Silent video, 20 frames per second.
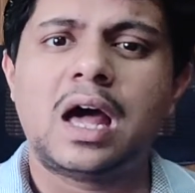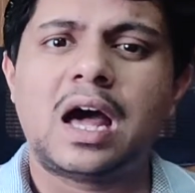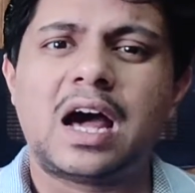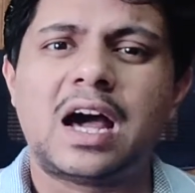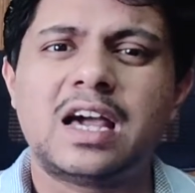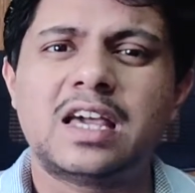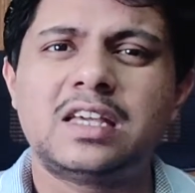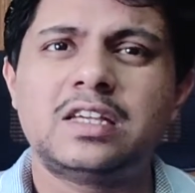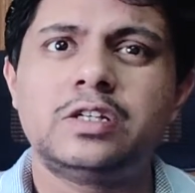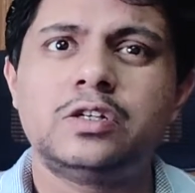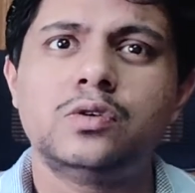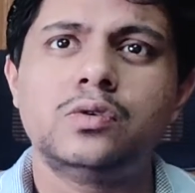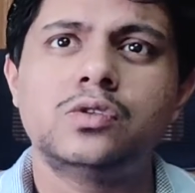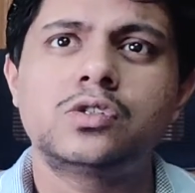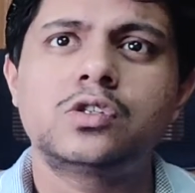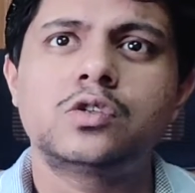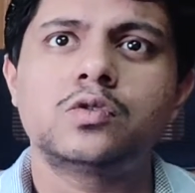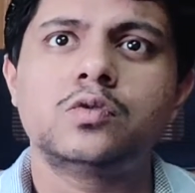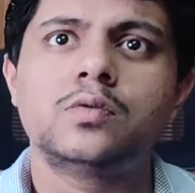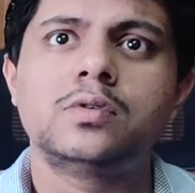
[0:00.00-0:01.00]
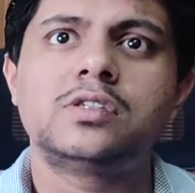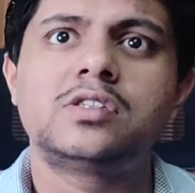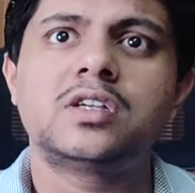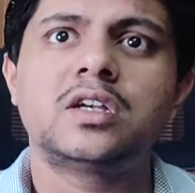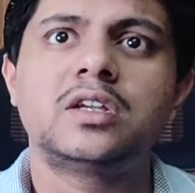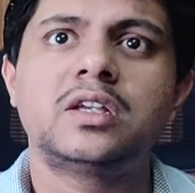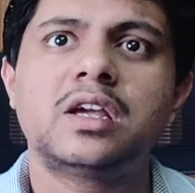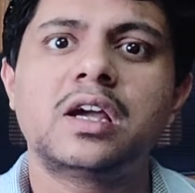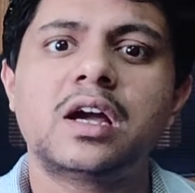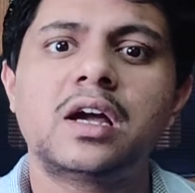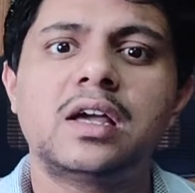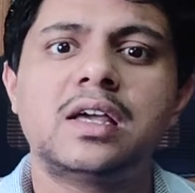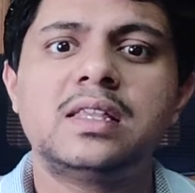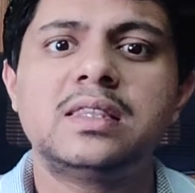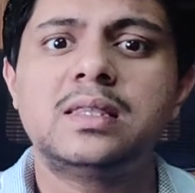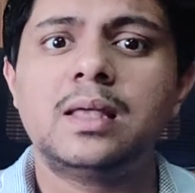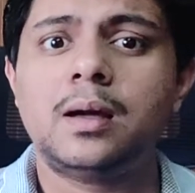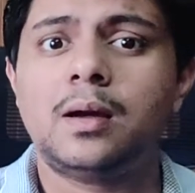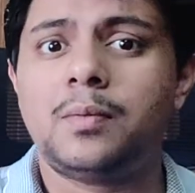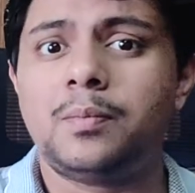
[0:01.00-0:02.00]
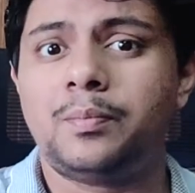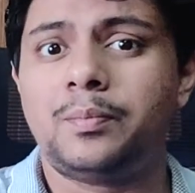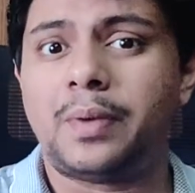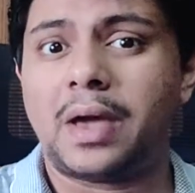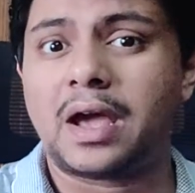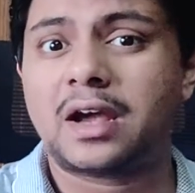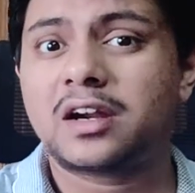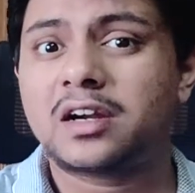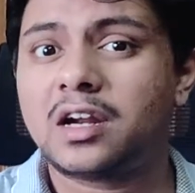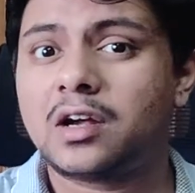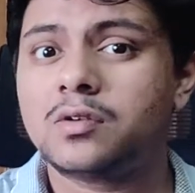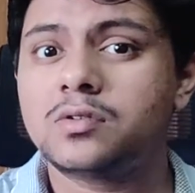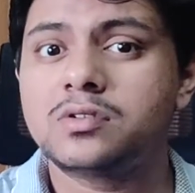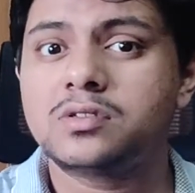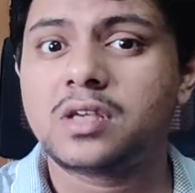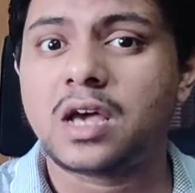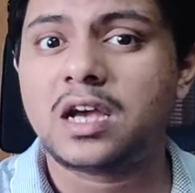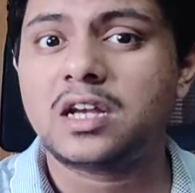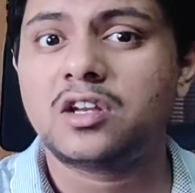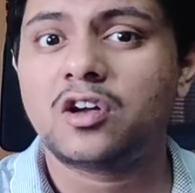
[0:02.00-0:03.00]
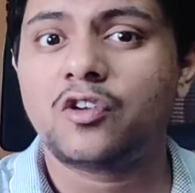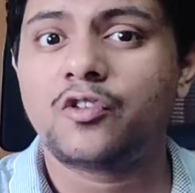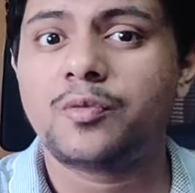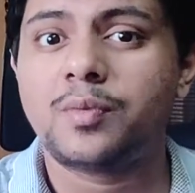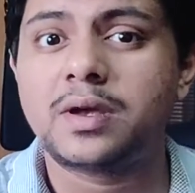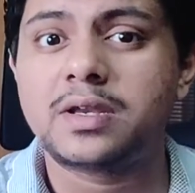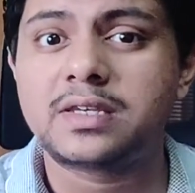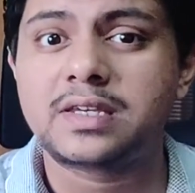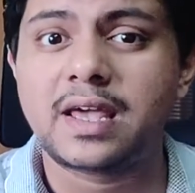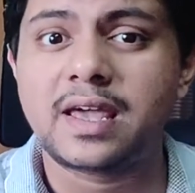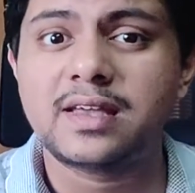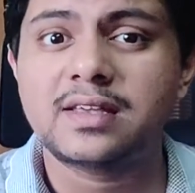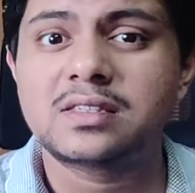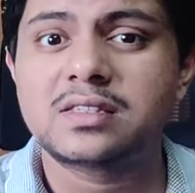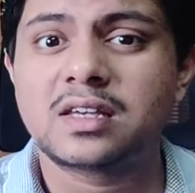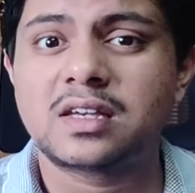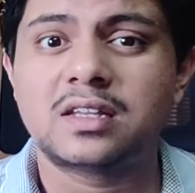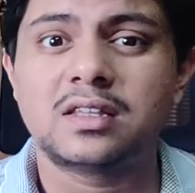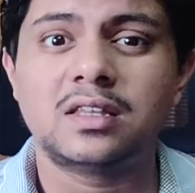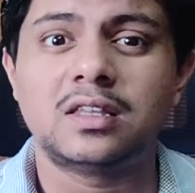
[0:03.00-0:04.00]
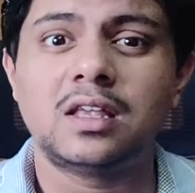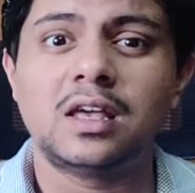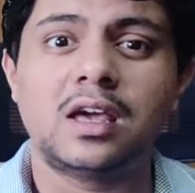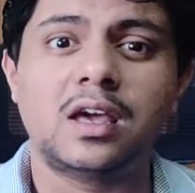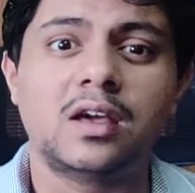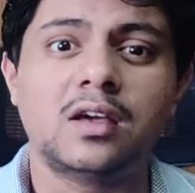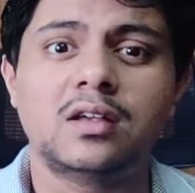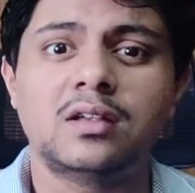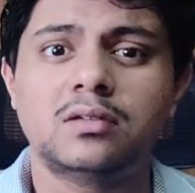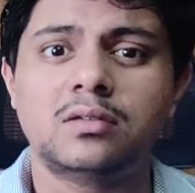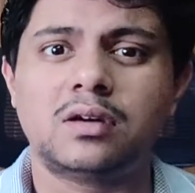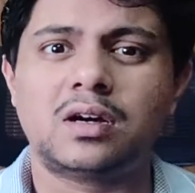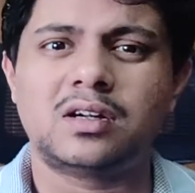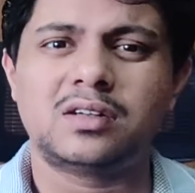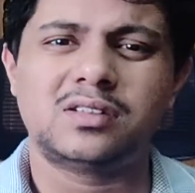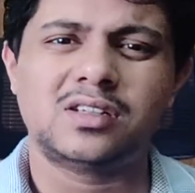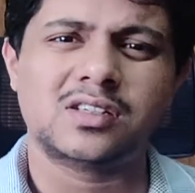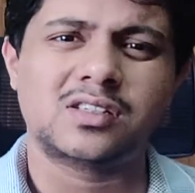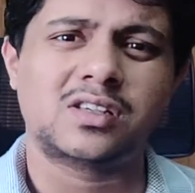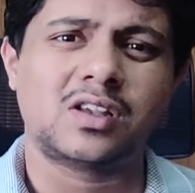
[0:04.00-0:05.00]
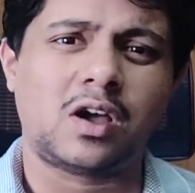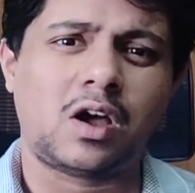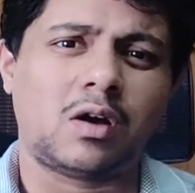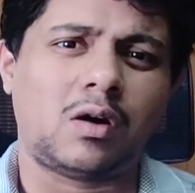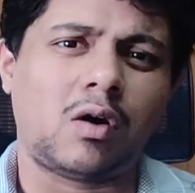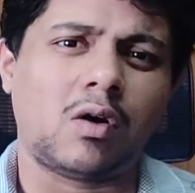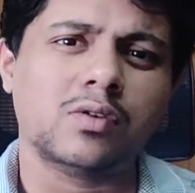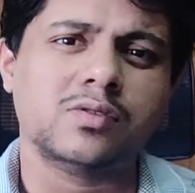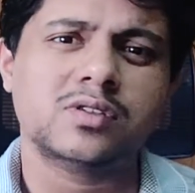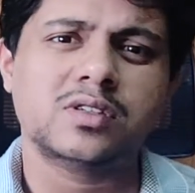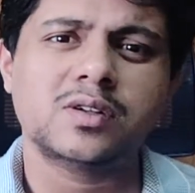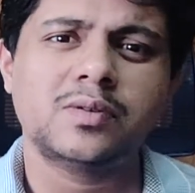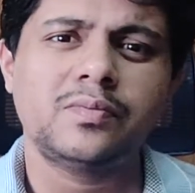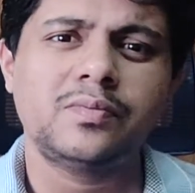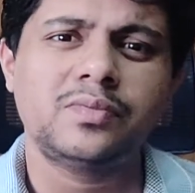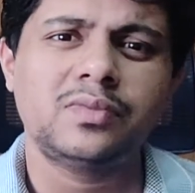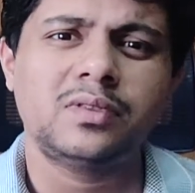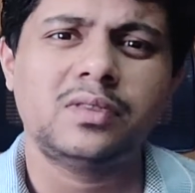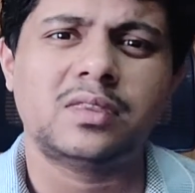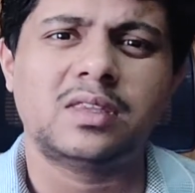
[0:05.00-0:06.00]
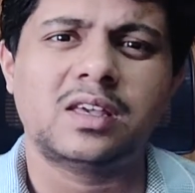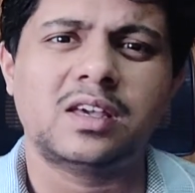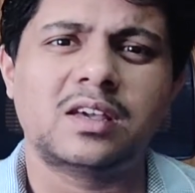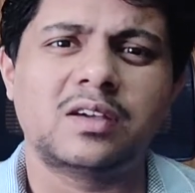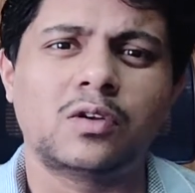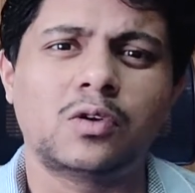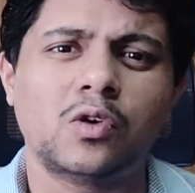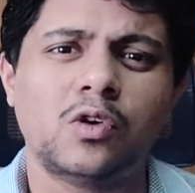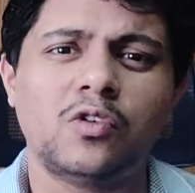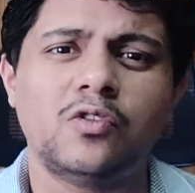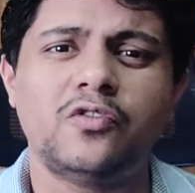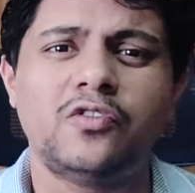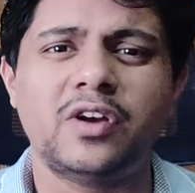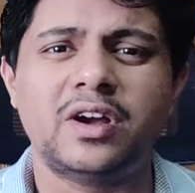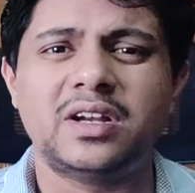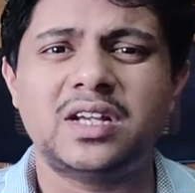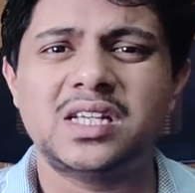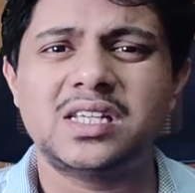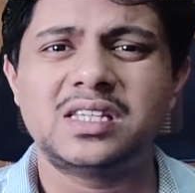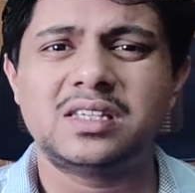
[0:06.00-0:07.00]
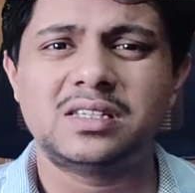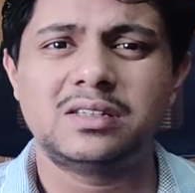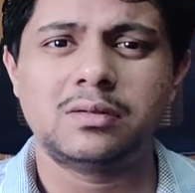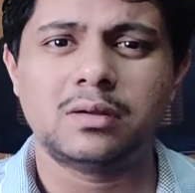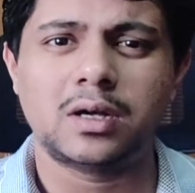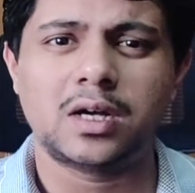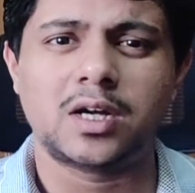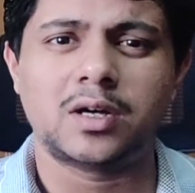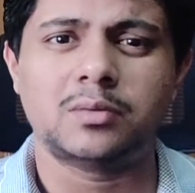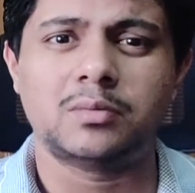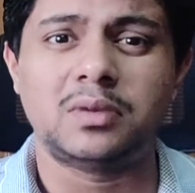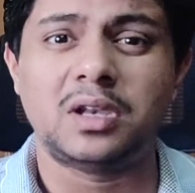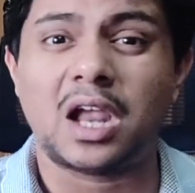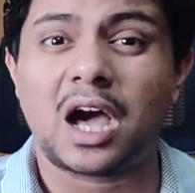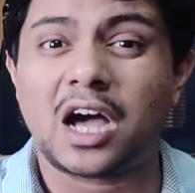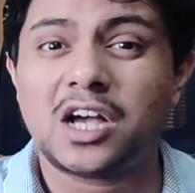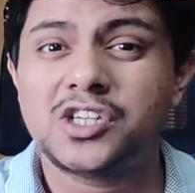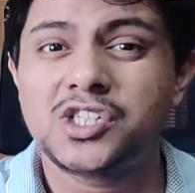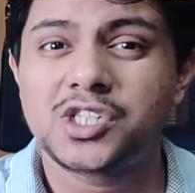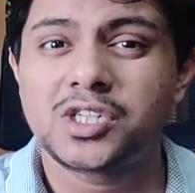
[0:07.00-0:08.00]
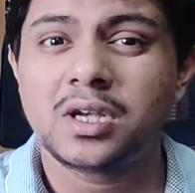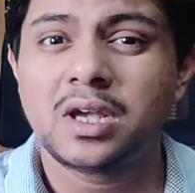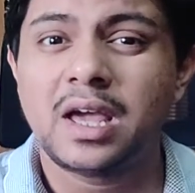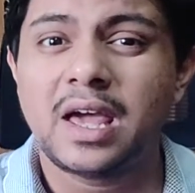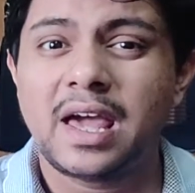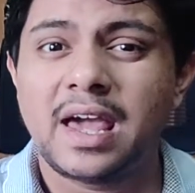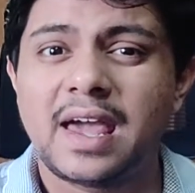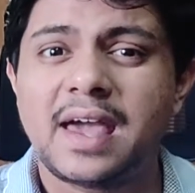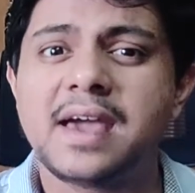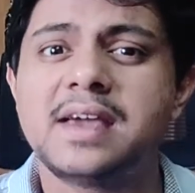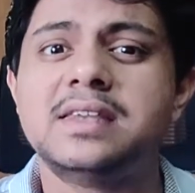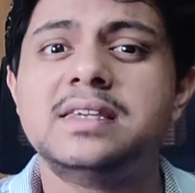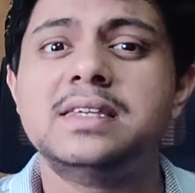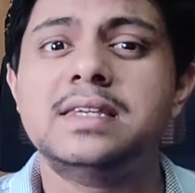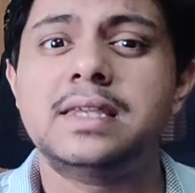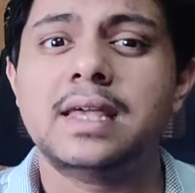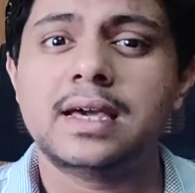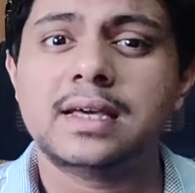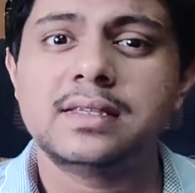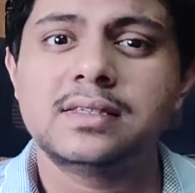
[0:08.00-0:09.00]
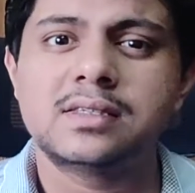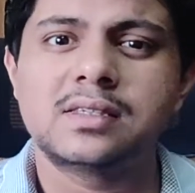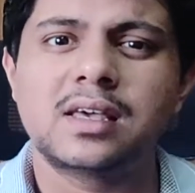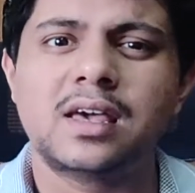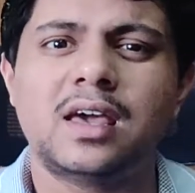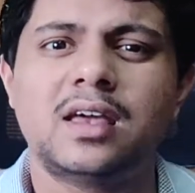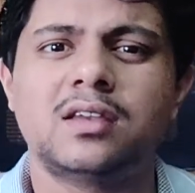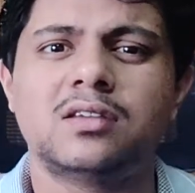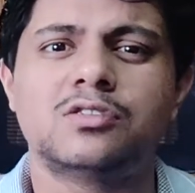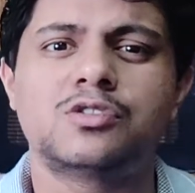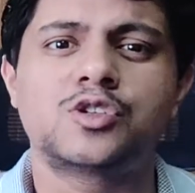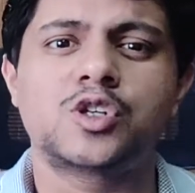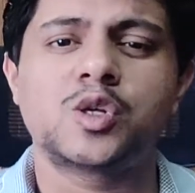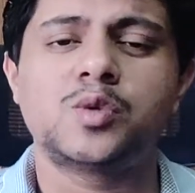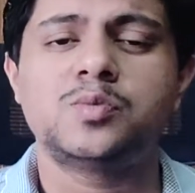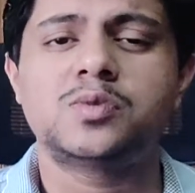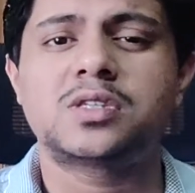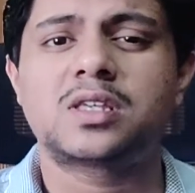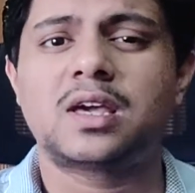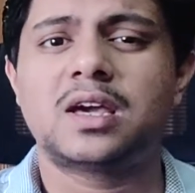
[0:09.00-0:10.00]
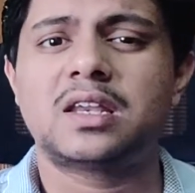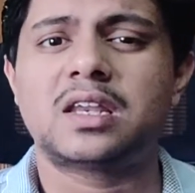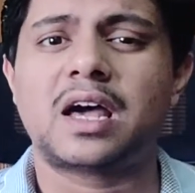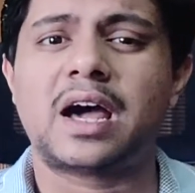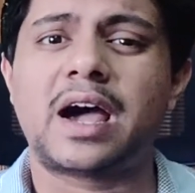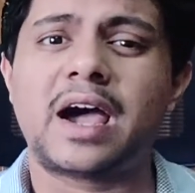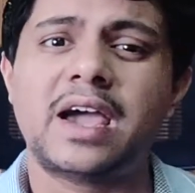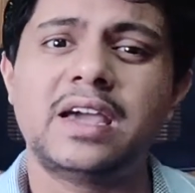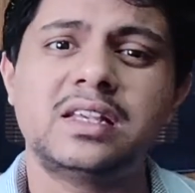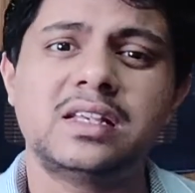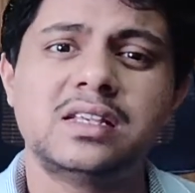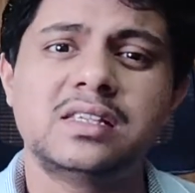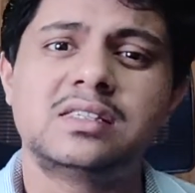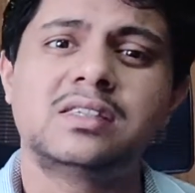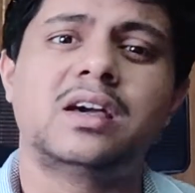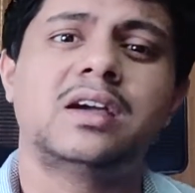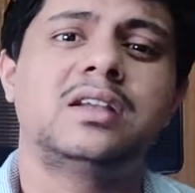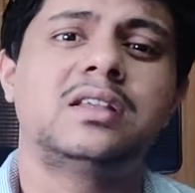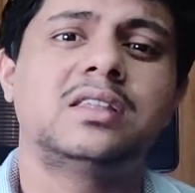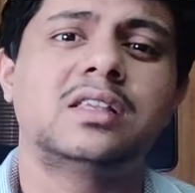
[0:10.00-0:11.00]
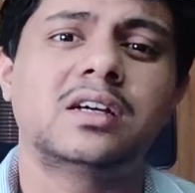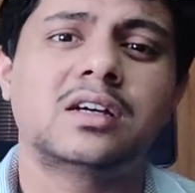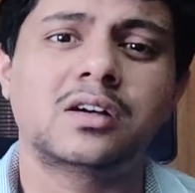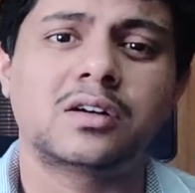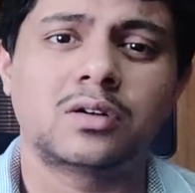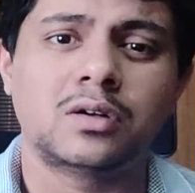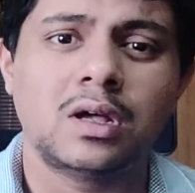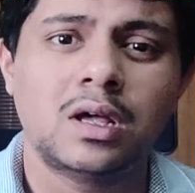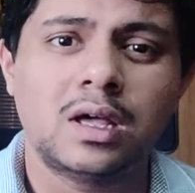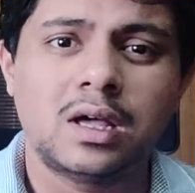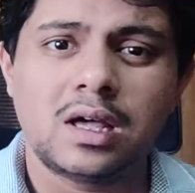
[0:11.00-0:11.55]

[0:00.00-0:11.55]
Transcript: I used Wisteria in the background side of my tanks and they are just awesome. They grow very lush and dense, and shrimps can hide inside the